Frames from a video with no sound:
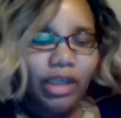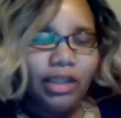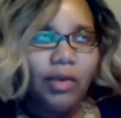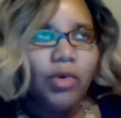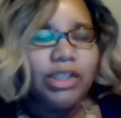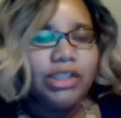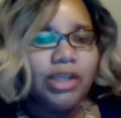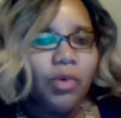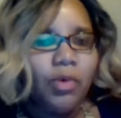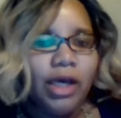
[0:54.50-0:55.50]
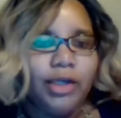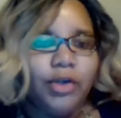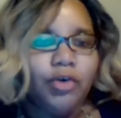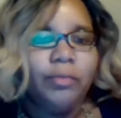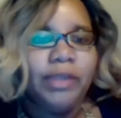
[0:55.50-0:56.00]
they want someone
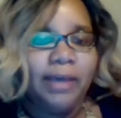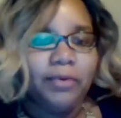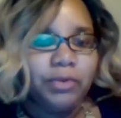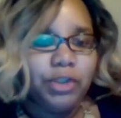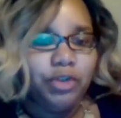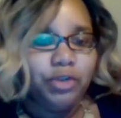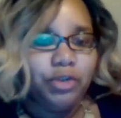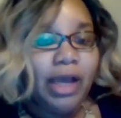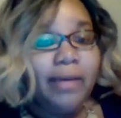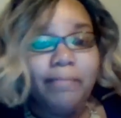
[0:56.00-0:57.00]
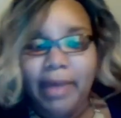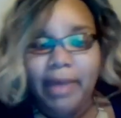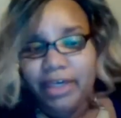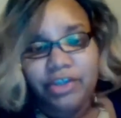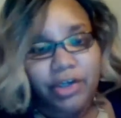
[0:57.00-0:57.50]
who will be able to
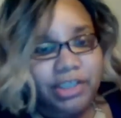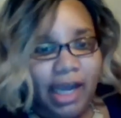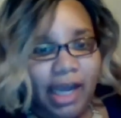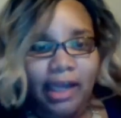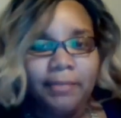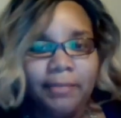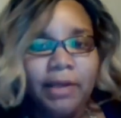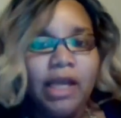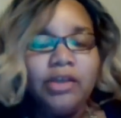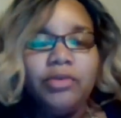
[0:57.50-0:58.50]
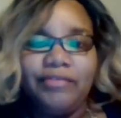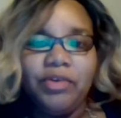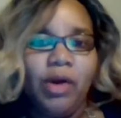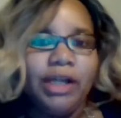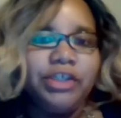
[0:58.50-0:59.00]
manage their time. You have to
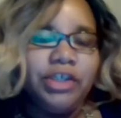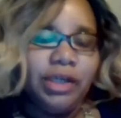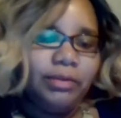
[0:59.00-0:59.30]
watch.